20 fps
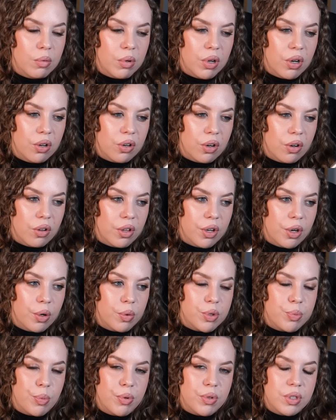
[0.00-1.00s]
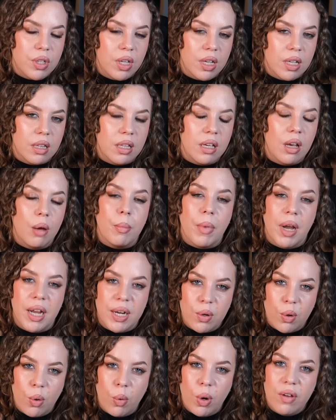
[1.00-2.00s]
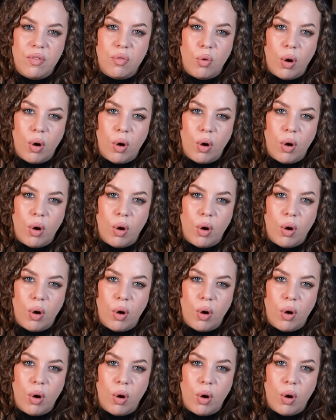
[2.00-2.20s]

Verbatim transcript: we heard earlier was most likely a microwave